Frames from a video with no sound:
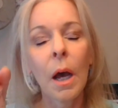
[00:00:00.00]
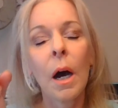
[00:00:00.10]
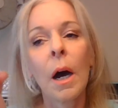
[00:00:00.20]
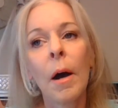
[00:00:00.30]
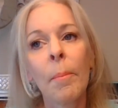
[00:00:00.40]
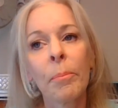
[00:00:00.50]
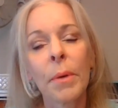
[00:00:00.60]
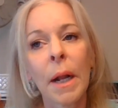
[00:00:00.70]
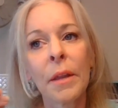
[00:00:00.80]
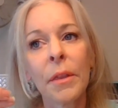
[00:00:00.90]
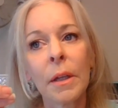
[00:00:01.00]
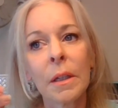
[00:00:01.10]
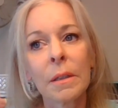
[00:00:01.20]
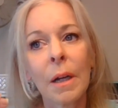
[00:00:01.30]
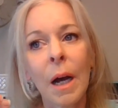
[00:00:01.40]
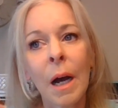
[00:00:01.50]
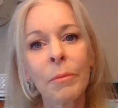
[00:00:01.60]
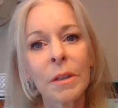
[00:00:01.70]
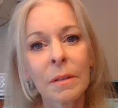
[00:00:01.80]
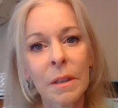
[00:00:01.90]
um, but I think it,
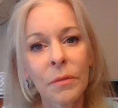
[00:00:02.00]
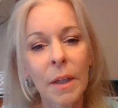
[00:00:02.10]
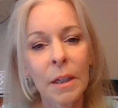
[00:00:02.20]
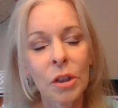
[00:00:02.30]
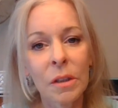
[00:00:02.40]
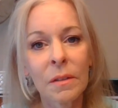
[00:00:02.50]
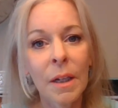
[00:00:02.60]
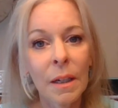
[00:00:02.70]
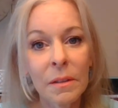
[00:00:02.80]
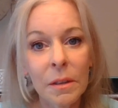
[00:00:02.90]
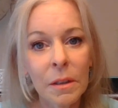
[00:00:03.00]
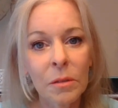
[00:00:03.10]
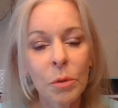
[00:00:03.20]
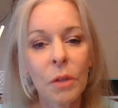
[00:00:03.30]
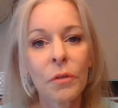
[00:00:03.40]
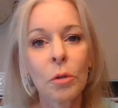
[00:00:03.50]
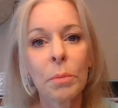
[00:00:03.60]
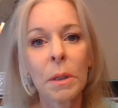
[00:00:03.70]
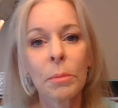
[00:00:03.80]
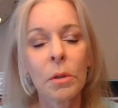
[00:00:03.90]
obviously if they had just tested this with a few
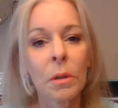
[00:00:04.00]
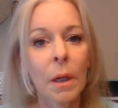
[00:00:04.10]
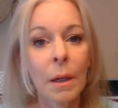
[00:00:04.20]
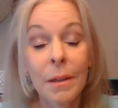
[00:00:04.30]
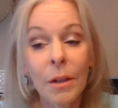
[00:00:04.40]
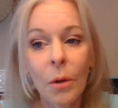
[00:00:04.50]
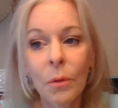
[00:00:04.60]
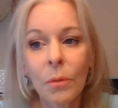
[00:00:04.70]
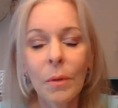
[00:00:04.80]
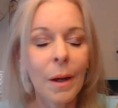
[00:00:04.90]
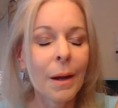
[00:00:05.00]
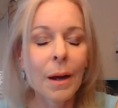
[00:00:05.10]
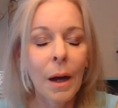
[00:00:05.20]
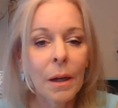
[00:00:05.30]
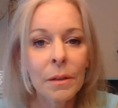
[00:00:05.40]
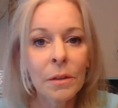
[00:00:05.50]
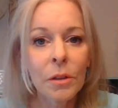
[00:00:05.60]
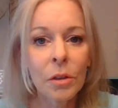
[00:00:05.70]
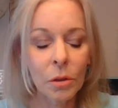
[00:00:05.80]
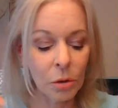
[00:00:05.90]
people, you know,
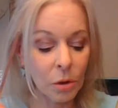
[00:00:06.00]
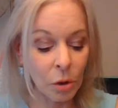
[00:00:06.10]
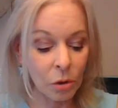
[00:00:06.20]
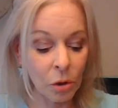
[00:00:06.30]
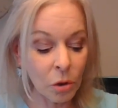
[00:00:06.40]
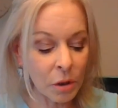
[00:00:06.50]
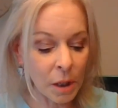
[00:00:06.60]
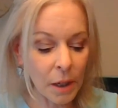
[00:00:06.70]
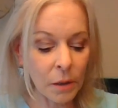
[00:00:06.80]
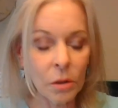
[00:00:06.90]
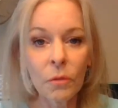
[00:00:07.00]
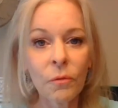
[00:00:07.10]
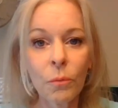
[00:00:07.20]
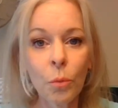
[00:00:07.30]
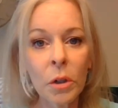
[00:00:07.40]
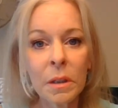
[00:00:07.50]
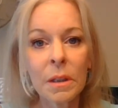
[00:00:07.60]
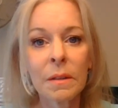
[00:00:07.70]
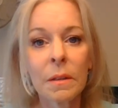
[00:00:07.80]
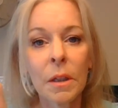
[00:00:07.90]
learned how to work
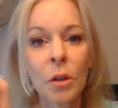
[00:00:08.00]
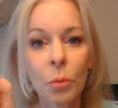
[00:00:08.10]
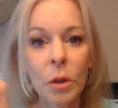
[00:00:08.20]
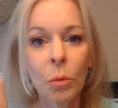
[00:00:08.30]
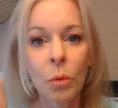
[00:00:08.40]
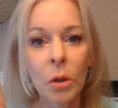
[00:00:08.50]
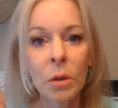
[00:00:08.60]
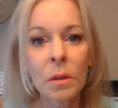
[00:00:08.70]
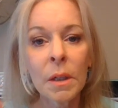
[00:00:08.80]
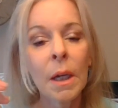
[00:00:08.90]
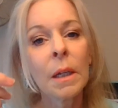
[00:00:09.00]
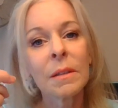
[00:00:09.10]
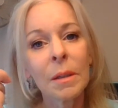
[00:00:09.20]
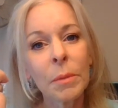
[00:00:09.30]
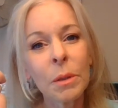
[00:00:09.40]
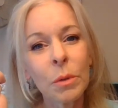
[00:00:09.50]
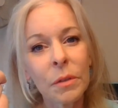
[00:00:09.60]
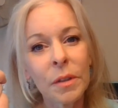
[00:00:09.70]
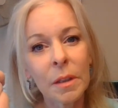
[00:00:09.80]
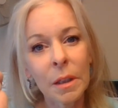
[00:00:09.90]
this in the real world, somebody would have
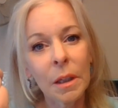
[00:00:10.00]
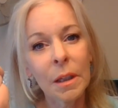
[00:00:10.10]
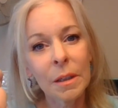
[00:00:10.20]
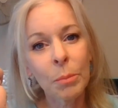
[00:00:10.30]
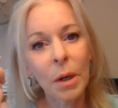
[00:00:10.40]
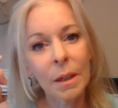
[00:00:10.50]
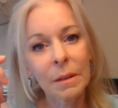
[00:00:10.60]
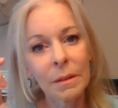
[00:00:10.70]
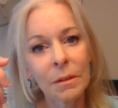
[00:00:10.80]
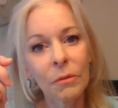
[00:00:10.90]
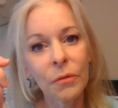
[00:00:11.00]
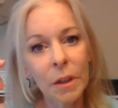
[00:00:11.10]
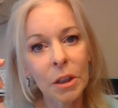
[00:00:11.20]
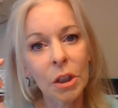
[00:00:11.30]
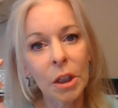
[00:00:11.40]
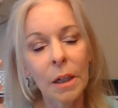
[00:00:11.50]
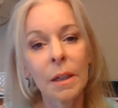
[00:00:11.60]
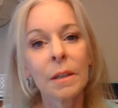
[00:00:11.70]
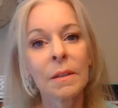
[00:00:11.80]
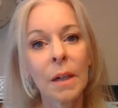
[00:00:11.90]
seen that this product isn't finished yet, and
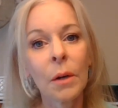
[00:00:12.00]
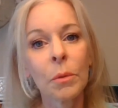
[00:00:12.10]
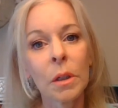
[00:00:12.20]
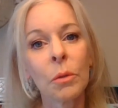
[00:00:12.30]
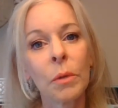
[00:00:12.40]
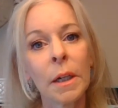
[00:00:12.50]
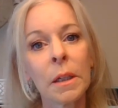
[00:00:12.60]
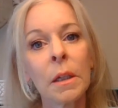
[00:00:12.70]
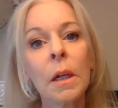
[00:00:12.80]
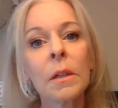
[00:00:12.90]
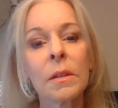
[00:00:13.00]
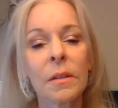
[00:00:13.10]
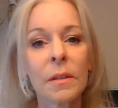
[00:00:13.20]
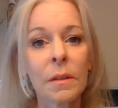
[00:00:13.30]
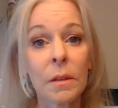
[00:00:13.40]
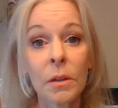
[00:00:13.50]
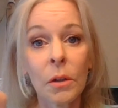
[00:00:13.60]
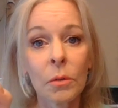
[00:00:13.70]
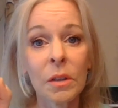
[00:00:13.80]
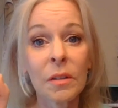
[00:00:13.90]
it's not really ready to, you
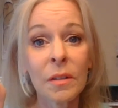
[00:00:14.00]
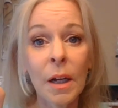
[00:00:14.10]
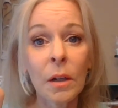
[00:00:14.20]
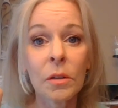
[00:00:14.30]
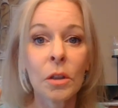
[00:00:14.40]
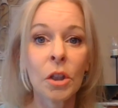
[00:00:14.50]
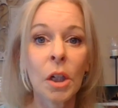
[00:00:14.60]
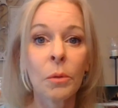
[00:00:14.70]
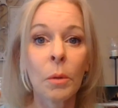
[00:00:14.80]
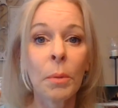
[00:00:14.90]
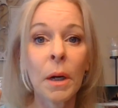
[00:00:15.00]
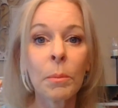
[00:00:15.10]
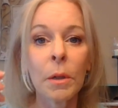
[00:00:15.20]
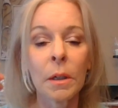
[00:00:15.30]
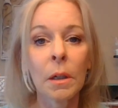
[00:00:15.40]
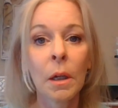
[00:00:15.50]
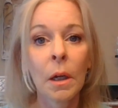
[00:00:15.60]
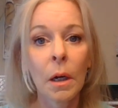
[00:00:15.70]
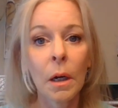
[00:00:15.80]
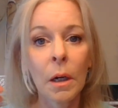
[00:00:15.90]
know, to sell to the general public
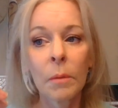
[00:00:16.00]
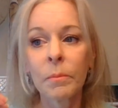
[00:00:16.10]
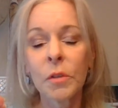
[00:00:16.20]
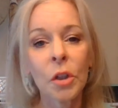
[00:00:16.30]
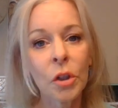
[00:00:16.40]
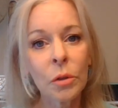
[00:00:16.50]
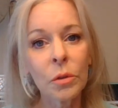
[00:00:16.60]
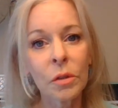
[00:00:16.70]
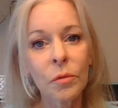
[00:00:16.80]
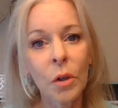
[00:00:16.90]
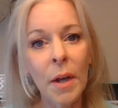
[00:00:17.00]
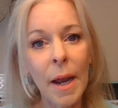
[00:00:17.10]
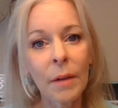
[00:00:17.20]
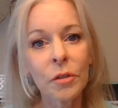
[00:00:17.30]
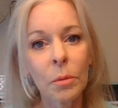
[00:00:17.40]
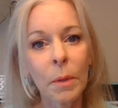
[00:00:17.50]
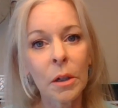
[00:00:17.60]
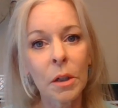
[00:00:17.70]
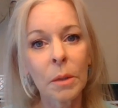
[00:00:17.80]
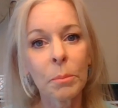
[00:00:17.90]
um, to use for an
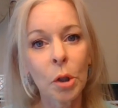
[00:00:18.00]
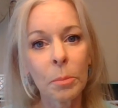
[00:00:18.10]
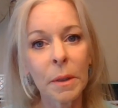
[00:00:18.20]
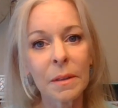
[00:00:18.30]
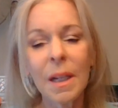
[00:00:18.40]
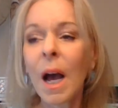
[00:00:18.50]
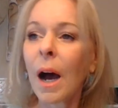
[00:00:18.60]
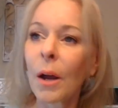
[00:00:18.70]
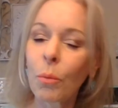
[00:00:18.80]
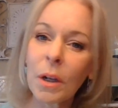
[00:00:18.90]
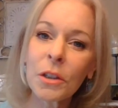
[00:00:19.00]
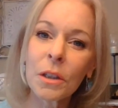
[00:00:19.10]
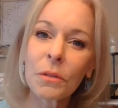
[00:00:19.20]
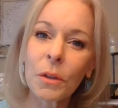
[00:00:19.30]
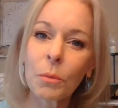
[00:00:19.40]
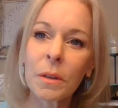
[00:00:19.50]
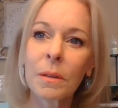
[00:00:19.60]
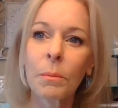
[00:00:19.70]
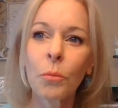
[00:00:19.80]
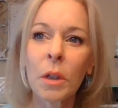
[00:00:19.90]
aftermarket purpose. I wondered if it was
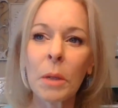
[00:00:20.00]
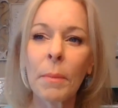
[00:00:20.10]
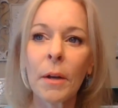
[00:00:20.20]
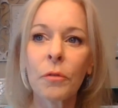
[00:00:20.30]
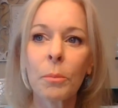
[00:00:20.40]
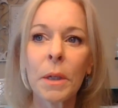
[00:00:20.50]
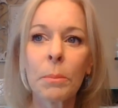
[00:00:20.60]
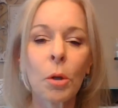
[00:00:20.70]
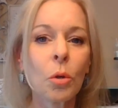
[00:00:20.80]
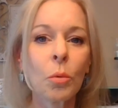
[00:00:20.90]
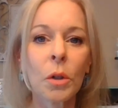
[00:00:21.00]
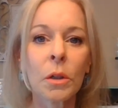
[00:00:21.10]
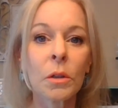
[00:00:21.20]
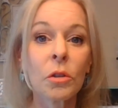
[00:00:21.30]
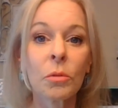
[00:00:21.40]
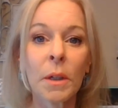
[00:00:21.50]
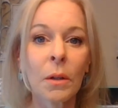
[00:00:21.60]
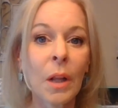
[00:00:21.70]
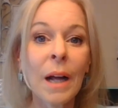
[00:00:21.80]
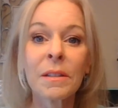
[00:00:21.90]
really meant for people who were doing
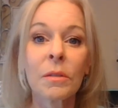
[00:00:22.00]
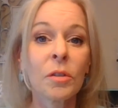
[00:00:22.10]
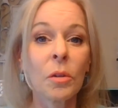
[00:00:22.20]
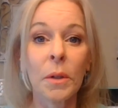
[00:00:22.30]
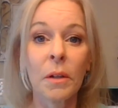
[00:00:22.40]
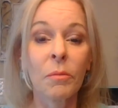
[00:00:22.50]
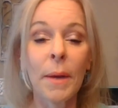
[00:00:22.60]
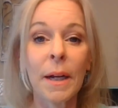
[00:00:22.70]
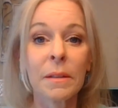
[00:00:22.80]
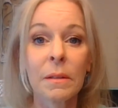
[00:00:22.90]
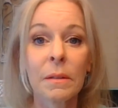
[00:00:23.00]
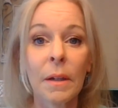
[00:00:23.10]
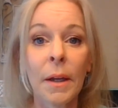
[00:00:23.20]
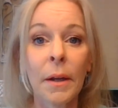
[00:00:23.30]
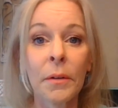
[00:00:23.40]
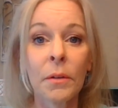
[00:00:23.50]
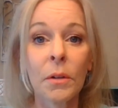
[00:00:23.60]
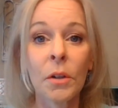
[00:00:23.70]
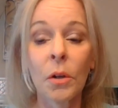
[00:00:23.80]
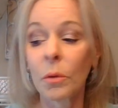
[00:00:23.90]
lots of sewing of masks, and,
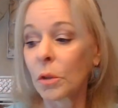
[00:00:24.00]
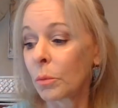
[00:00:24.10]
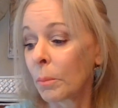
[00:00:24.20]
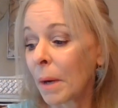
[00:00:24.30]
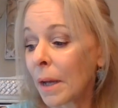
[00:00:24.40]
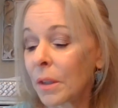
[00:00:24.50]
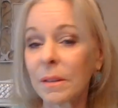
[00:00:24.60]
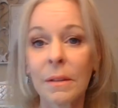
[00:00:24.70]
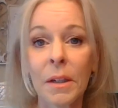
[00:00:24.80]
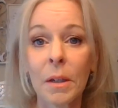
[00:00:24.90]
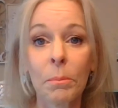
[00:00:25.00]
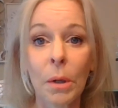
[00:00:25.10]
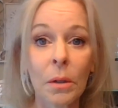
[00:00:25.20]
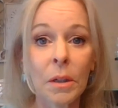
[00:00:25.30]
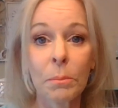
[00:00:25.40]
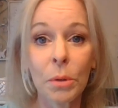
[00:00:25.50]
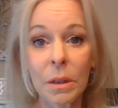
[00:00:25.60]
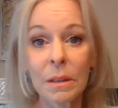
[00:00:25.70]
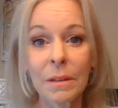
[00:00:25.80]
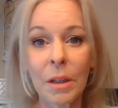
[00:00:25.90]
you know, you would buy this like in bulk and put
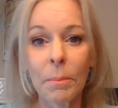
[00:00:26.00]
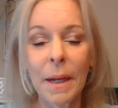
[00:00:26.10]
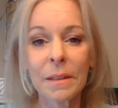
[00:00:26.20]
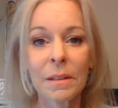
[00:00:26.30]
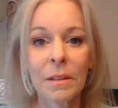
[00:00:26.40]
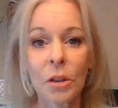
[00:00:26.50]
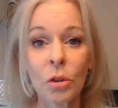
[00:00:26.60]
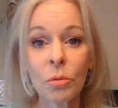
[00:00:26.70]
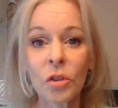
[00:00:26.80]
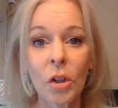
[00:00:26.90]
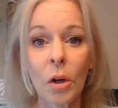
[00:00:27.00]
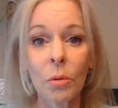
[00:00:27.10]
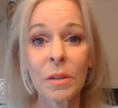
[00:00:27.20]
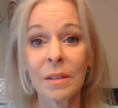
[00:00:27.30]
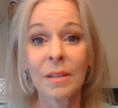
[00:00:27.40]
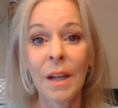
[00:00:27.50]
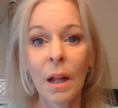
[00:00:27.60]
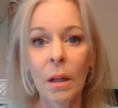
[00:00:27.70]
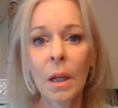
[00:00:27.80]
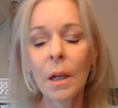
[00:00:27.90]
these in the masks that you sew to
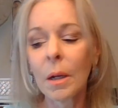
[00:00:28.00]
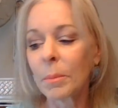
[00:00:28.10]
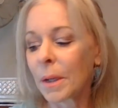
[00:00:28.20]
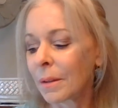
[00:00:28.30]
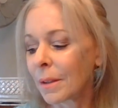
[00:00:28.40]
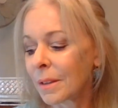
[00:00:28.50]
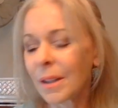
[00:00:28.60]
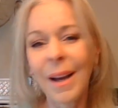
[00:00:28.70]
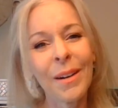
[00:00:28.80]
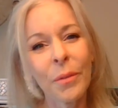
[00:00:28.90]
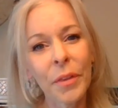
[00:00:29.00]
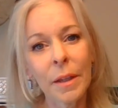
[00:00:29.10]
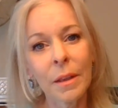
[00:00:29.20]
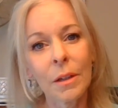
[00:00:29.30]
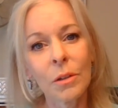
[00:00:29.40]
sell. But I don't think that